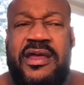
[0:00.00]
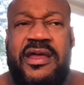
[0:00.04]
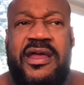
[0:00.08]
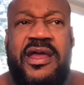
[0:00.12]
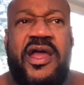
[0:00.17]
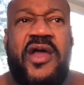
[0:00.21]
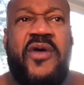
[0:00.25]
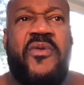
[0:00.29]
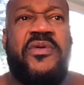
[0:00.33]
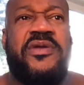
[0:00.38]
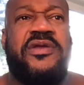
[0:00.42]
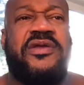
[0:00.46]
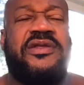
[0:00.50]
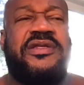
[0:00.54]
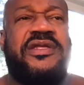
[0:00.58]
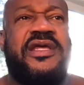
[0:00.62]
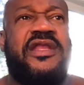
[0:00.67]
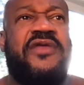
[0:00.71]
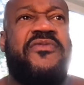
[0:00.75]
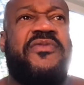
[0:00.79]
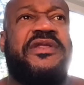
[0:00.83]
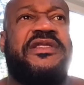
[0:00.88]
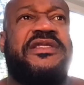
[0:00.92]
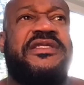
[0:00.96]
And when you're
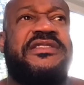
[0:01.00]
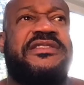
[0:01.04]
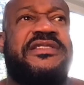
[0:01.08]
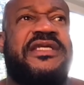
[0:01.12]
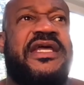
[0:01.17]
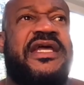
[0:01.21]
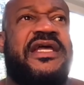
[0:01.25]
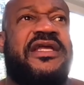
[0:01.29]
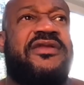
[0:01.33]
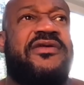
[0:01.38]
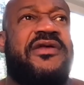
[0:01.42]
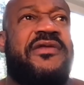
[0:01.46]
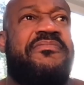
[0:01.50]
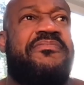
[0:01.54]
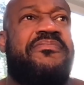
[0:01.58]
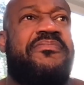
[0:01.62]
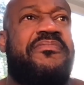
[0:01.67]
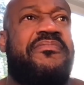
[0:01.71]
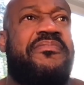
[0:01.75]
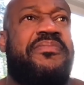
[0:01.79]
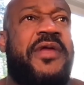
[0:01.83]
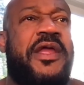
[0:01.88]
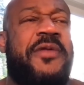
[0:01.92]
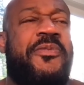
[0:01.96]
dealing with these
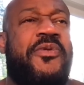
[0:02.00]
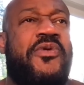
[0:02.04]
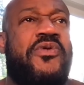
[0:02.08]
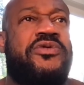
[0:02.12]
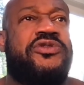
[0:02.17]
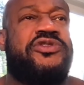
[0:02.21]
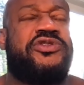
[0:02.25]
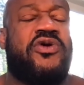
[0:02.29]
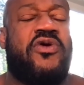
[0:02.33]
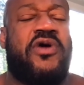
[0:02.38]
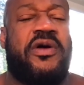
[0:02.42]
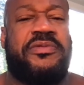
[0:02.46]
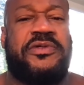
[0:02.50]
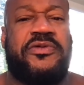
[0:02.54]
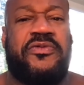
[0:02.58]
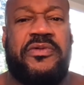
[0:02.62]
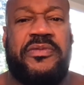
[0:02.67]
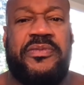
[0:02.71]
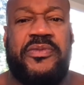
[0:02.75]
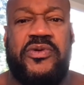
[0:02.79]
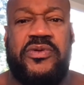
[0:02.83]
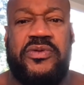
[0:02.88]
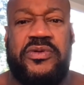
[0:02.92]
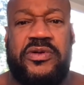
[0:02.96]
ignorant people who show up to
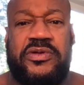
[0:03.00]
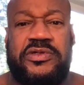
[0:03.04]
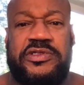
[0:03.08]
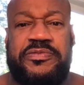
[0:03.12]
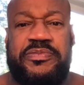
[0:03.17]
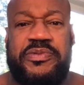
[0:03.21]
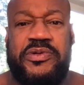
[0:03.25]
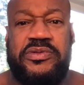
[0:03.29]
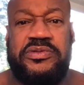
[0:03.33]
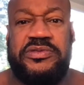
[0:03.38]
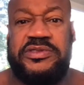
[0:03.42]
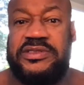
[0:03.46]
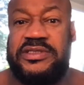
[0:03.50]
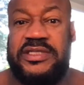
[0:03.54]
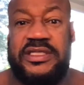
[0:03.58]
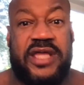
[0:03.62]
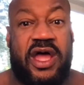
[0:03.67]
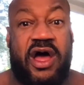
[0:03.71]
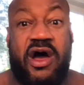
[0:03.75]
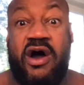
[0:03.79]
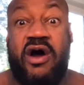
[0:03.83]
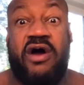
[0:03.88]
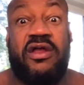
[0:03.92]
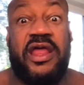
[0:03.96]
remove those boots,
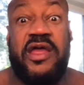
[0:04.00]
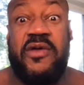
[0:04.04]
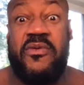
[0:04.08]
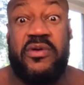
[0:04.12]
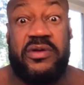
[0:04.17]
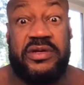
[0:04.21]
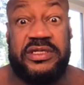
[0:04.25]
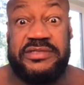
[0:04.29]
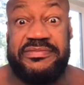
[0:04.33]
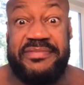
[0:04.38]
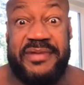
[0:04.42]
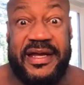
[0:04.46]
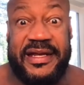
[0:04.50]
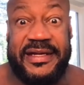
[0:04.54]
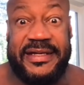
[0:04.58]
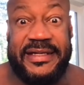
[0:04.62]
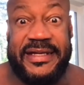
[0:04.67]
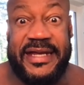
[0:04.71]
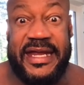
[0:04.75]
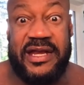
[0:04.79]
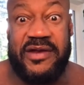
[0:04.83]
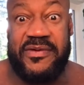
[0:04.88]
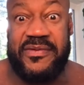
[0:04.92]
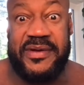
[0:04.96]
all they want is money.
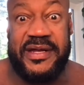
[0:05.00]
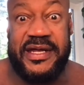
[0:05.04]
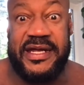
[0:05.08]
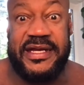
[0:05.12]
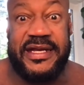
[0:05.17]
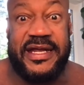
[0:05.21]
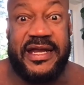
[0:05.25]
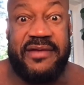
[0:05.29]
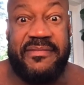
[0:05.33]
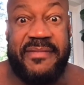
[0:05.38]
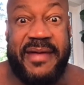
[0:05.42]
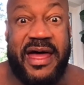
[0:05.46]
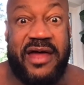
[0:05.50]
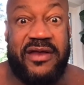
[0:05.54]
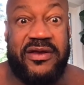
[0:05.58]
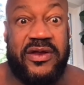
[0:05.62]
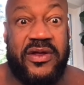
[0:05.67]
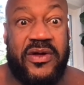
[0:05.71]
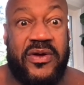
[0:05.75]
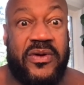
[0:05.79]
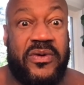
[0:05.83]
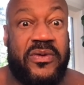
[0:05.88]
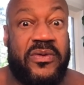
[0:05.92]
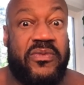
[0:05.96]
They don't hear nothing about
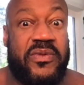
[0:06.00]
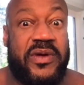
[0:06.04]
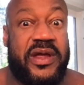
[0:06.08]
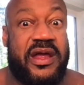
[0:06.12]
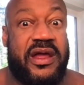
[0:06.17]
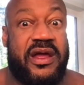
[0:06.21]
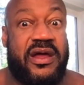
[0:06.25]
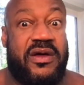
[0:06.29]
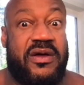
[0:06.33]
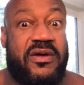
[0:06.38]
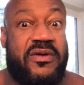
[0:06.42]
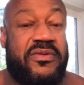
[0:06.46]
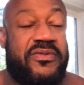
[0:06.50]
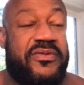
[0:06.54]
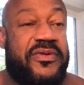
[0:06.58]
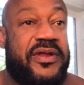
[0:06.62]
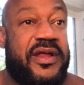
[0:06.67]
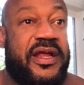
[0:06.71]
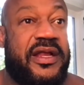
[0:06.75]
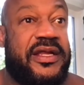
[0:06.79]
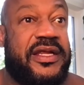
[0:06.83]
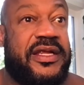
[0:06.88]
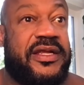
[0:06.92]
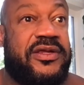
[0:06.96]
no, well,
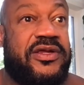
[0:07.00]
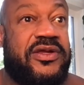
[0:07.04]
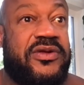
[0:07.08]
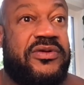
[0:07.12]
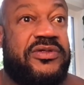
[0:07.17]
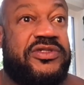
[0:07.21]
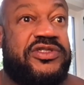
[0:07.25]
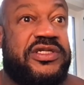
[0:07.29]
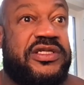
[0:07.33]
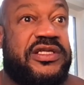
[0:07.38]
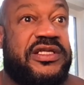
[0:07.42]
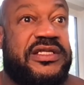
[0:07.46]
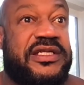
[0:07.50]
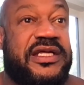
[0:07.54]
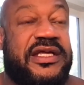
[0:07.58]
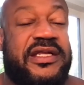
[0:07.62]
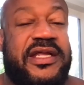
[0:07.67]
you shouldn't have